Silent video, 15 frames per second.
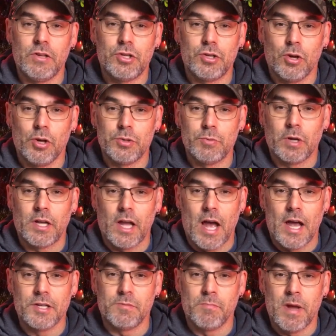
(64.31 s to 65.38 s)
shows where
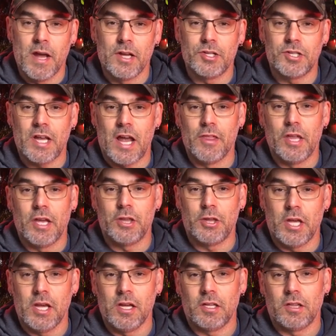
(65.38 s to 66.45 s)
guys miss and they
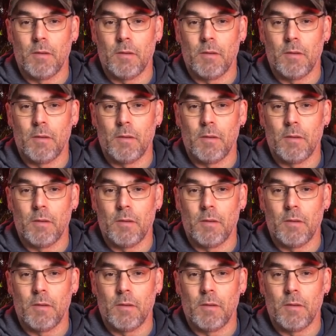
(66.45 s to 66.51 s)
think